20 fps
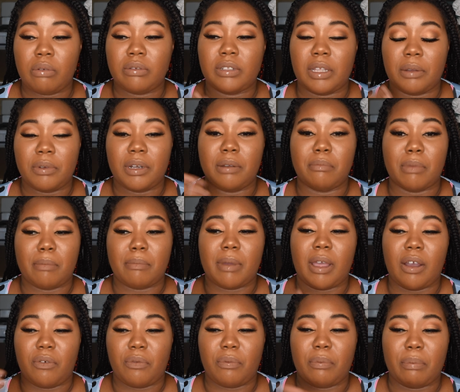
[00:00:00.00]
That went in my
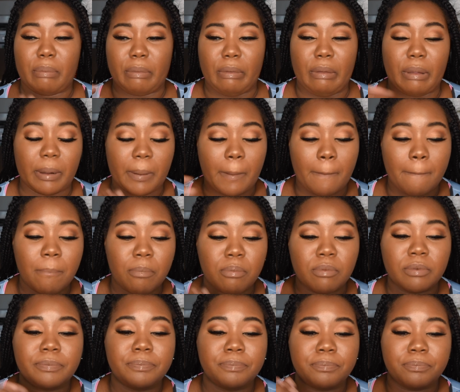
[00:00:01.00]
mouth. Ugh.
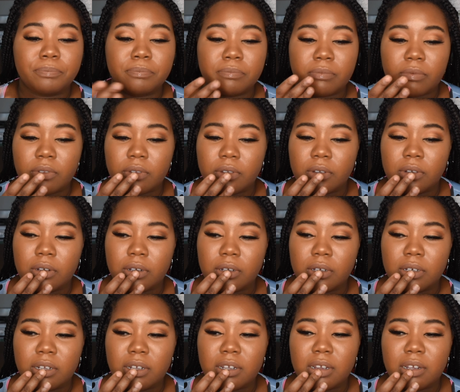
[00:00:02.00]

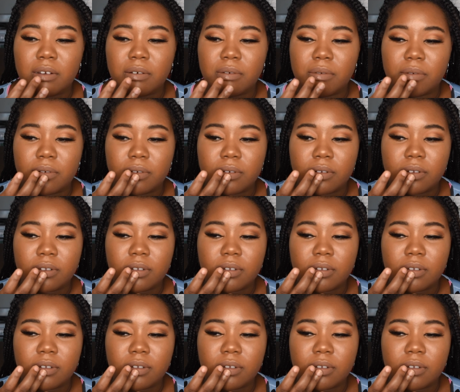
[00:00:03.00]
Oh no.